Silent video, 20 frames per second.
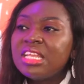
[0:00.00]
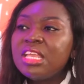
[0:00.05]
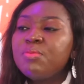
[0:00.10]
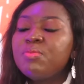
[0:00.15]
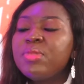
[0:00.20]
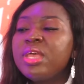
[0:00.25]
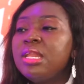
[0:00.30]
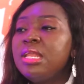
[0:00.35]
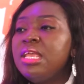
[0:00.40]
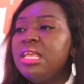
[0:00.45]

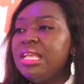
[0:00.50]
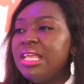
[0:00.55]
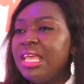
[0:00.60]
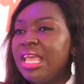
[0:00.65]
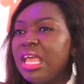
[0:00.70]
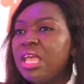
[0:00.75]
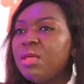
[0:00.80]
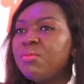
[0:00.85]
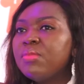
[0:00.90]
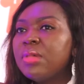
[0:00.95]
him and he
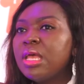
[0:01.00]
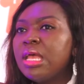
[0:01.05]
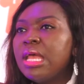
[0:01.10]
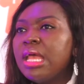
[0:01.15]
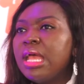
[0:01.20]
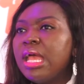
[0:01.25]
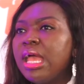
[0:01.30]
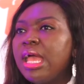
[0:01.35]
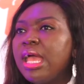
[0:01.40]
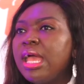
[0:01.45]
came,
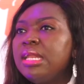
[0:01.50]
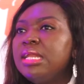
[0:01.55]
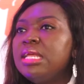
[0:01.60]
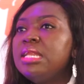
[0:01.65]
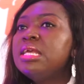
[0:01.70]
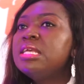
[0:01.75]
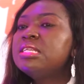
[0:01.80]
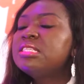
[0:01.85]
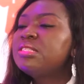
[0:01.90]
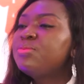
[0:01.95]
and
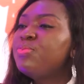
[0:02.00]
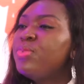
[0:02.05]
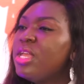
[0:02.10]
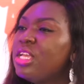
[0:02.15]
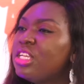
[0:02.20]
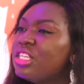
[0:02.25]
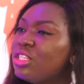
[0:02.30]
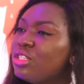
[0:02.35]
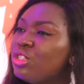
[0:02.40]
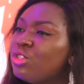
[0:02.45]
in his
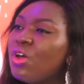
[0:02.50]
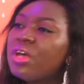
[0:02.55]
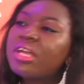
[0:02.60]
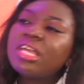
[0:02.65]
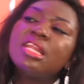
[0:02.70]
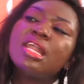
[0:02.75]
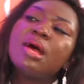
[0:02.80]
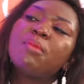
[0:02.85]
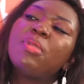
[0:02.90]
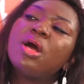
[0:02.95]
speech,
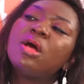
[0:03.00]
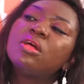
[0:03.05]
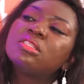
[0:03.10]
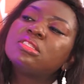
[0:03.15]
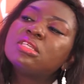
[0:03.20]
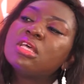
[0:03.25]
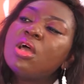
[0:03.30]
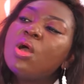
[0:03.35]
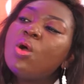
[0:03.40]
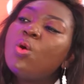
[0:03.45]
talking about
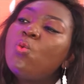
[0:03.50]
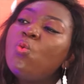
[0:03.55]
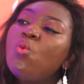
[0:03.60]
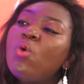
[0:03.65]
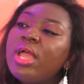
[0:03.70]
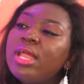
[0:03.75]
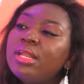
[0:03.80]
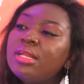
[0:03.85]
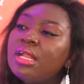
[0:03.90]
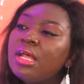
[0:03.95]

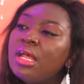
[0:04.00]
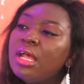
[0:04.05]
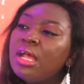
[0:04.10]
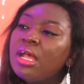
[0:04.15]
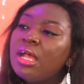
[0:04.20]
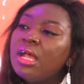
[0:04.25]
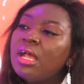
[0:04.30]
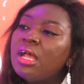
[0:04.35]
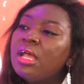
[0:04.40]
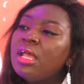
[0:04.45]
when
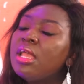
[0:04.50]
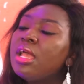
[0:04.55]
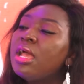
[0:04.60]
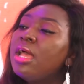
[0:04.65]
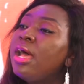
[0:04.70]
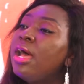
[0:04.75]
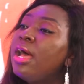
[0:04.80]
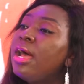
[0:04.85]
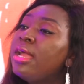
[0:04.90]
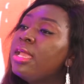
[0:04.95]

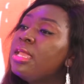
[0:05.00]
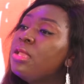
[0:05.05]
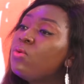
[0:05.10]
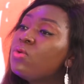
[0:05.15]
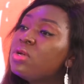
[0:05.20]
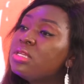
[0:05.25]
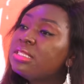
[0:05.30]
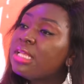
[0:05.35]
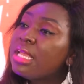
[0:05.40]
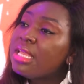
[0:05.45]
he
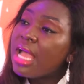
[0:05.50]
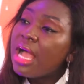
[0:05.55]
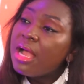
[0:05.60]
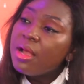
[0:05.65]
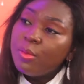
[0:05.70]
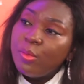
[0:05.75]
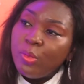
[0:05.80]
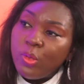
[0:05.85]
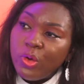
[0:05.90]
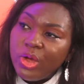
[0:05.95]
was a
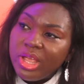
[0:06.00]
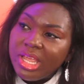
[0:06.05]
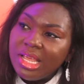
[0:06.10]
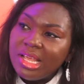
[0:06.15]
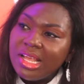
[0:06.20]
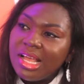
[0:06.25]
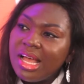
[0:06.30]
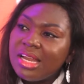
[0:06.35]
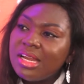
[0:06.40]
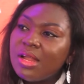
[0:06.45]
young boy
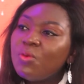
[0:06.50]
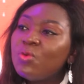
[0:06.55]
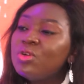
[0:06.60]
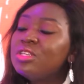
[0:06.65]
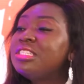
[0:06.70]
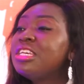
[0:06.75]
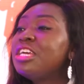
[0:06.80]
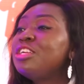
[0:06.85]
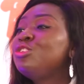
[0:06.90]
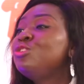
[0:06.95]
in Ghana,
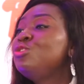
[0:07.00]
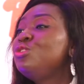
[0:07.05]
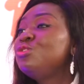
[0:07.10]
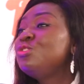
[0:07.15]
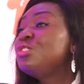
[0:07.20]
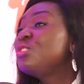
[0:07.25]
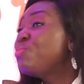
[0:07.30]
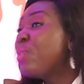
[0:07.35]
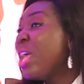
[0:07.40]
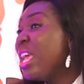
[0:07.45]
wanted to do
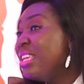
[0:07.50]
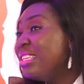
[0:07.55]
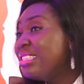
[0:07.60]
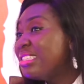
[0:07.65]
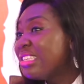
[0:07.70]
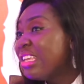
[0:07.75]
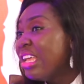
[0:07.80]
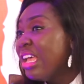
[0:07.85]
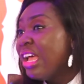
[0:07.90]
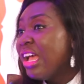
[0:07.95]

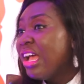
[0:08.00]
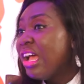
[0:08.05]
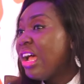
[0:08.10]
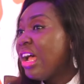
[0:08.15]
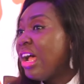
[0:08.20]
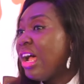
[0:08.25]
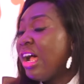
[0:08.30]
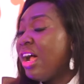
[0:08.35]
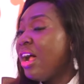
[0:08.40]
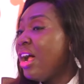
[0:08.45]
space,
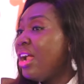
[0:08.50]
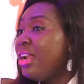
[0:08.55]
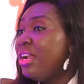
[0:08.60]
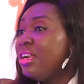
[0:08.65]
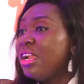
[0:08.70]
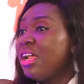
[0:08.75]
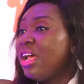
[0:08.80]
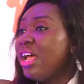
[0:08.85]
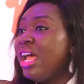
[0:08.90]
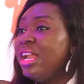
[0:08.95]

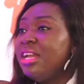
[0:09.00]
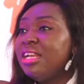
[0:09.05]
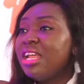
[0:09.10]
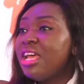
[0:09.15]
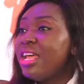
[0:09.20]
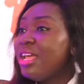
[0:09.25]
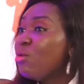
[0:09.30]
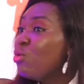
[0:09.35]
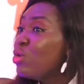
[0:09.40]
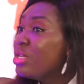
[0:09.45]
and
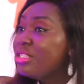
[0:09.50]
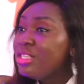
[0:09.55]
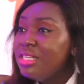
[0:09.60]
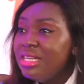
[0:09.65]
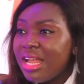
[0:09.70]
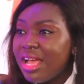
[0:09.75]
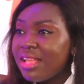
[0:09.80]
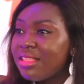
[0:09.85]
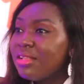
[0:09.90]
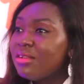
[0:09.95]
there was
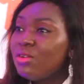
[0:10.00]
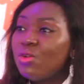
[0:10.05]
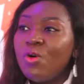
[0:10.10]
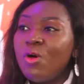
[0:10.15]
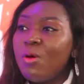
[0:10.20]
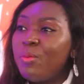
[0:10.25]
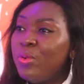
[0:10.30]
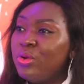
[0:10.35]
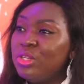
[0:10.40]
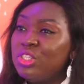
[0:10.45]

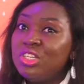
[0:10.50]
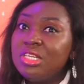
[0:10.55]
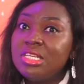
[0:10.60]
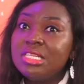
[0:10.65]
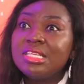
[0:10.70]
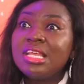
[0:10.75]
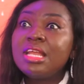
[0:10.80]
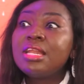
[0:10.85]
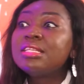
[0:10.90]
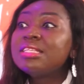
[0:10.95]
no
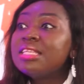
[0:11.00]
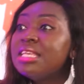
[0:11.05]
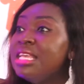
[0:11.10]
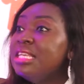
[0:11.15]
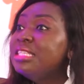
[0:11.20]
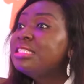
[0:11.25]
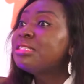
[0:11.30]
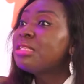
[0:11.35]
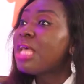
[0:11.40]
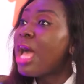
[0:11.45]
opportunity, and
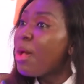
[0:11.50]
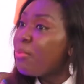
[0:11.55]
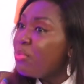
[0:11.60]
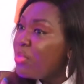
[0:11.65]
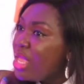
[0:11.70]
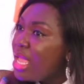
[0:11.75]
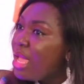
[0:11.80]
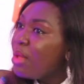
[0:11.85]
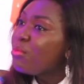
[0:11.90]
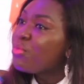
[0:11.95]
he's
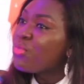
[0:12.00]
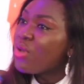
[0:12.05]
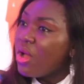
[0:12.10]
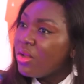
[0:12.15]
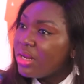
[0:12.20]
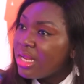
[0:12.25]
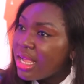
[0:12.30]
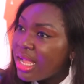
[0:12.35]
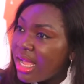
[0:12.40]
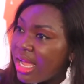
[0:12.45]
happy and
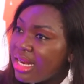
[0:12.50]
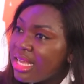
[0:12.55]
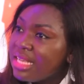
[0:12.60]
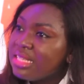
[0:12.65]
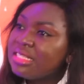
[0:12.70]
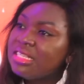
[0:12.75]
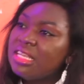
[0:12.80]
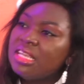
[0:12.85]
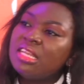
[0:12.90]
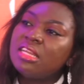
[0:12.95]
proud that Ghana
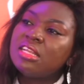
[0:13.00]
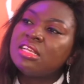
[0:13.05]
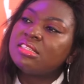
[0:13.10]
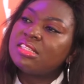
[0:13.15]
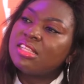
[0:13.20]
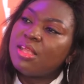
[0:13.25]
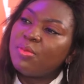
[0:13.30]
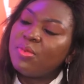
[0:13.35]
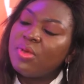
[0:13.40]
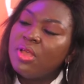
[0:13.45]
is taking a
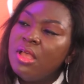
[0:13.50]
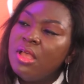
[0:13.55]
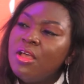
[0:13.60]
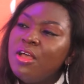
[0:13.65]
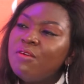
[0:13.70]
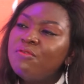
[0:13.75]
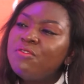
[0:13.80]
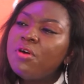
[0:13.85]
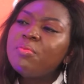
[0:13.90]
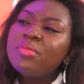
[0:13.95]
step.
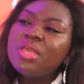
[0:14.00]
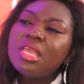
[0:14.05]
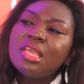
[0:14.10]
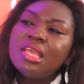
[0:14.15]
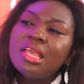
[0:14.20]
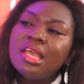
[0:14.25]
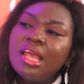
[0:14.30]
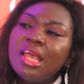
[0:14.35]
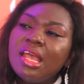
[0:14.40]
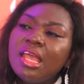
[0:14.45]
For
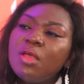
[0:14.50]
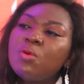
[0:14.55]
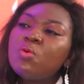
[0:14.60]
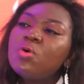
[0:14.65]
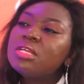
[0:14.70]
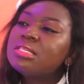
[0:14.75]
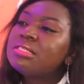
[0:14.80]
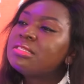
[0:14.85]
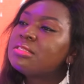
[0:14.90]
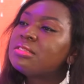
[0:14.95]
me, it
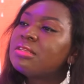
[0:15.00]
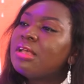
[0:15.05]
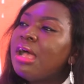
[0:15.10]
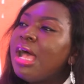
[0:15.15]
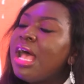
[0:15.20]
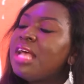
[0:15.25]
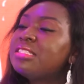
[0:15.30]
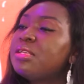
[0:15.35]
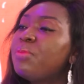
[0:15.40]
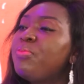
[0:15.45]
was,
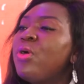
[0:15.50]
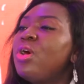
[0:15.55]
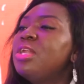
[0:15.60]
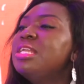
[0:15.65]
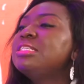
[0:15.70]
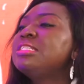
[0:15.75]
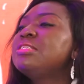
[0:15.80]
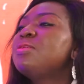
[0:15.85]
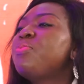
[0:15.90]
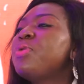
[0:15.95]
as a
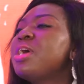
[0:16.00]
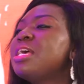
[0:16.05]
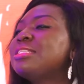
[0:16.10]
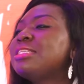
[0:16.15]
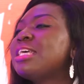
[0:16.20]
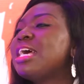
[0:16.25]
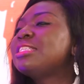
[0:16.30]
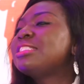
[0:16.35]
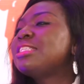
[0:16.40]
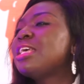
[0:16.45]
policy
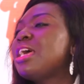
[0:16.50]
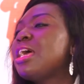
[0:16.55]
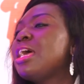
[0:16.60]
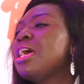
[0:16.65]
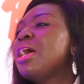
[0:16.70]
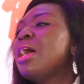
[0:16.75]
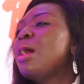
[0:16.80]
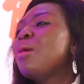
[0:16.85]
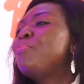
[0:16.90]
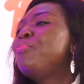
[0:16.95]
person, as a
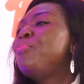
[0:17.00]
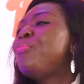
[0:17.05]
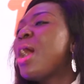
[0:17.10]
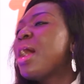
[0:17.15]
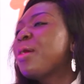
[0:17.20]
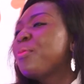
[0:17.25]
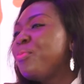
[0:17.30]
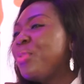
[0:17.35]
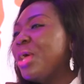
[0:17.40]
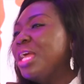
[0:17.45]

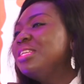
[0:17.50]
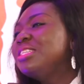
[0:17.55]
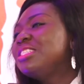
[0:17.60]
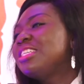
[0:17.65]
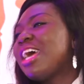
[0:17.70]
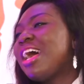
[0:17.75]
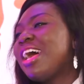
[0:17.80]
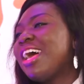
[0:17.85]
backbencher.